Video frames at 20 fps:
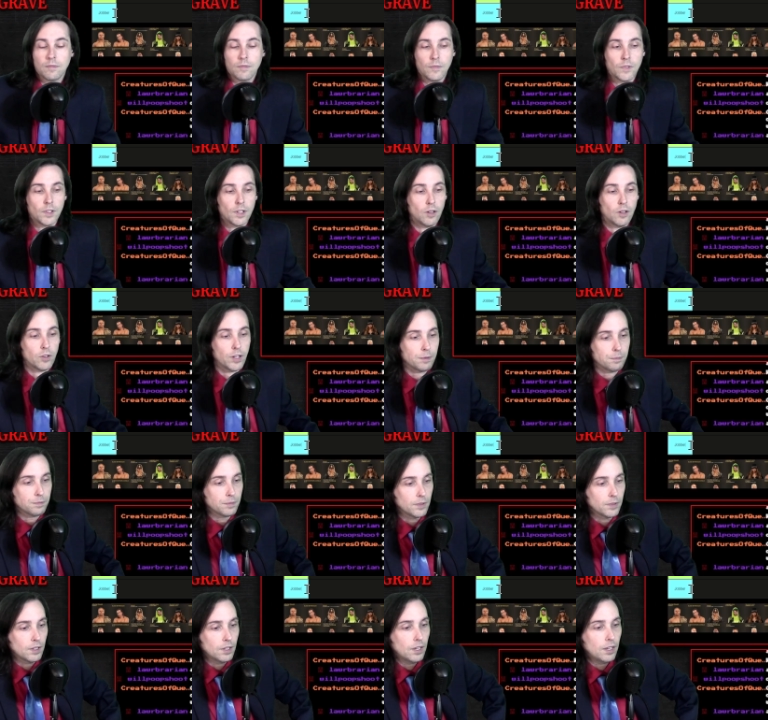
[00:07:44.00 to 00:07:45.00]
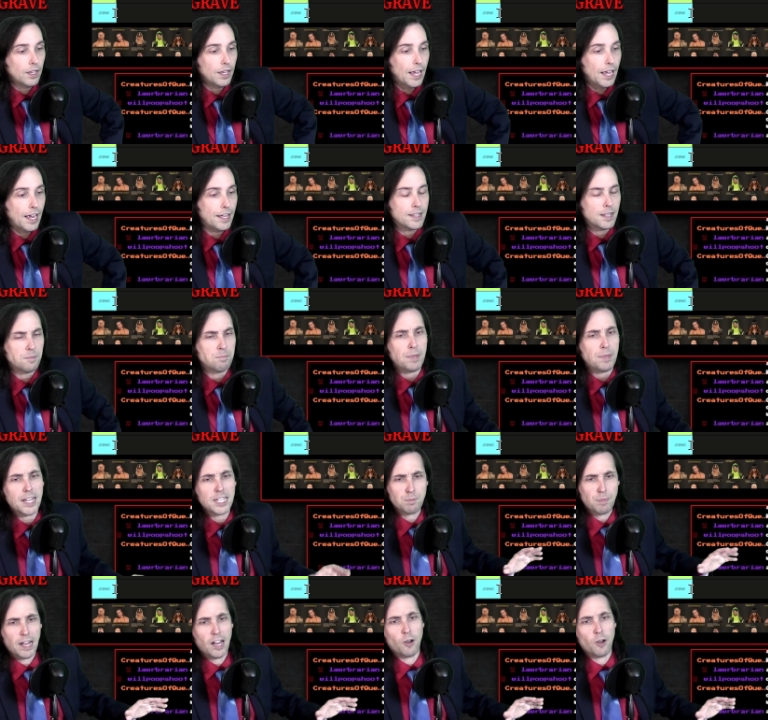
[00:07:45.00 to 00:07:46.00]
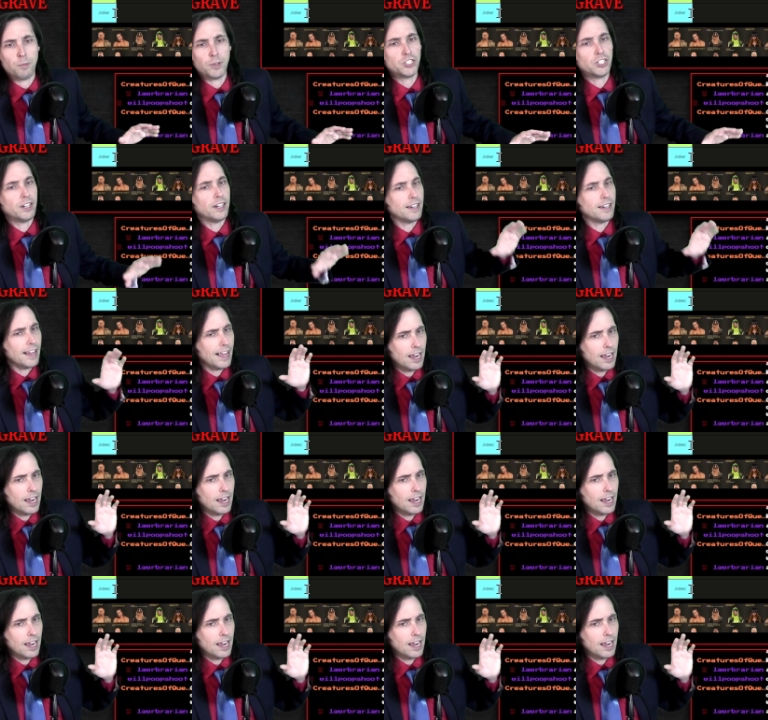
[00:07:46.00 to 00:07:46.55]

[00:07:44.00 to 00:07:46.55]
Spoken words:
Okay. And then Best Bout Machine,